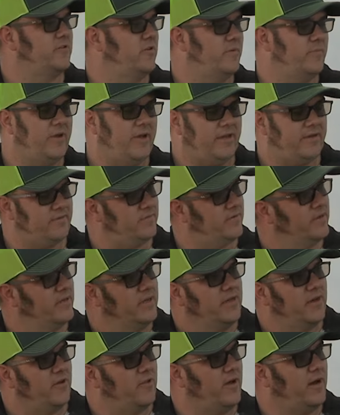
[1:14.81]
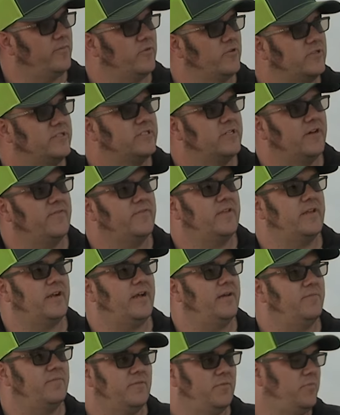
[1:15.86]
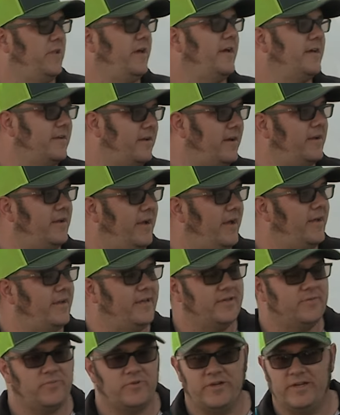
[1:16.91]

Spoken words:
you know, I'm adding a lot more stuff than I planned on adding,